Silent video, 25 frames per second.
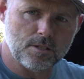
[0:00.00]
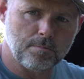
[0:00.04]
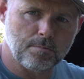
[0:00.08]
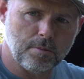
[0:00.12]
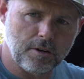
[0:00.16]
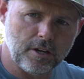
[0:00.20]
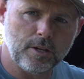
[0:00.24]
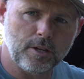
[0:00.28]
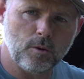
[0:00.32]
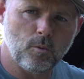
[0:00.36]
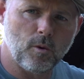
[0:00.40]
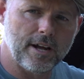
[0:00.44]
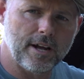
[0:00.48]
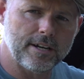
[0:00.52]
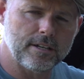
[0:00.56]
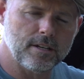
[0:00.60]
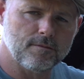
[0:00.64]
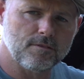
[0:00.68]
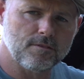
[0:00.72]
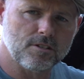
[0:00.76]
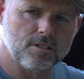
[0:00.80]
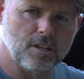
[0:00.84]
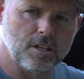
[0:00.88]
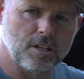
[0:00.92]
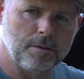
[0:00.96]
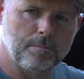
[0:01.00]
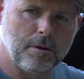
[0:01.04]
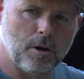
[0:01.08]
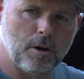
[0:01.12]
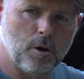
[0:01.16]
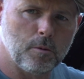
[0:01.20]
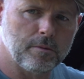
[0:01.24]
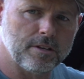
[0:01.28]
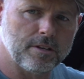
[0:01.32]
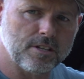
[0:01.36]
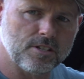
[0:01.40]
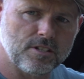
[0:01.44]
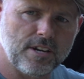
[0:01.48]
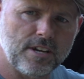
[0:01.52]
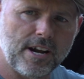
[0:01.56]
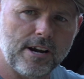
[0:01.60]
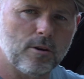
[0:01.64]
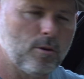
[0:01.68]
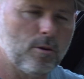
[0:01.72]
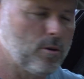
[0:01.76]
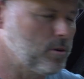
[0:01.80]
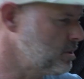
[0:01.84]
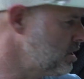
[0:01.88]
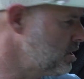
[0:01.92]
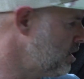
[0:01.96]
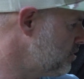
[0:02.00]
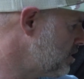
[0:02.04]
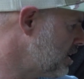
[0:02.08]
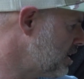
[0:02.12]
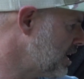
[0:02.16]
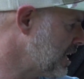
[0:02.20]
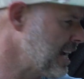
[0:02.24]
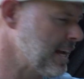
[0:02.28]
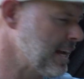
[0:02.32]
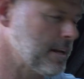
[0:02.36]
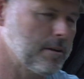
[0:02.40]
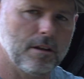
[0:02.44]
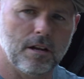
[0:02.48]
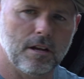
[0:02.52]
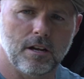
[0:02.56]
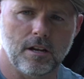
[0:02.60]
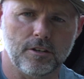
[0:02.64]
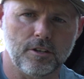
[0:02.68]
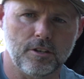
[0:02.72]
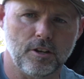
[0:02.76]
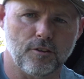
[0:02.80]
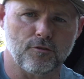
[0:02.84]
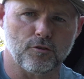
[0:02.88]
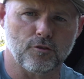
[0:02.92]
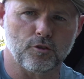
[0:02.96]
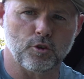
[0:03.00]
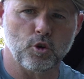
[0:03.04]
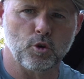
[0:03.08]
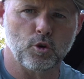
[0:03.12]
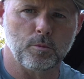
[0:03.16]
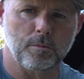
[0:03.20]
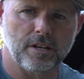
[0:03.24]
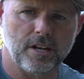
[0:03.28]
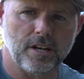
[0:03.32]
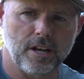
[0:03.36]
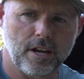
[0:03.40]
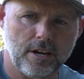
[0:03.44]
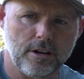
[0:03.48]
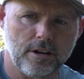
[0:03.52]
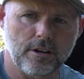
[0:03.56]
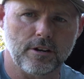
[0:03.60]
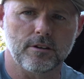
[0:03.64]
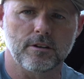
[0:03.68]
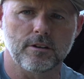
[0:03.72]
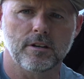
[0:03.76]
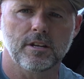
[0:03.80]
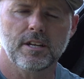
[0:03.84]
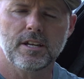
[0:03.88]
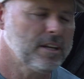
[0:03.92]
plenty wide enough to sleep on, but it's narrow enough that I got enough room in here.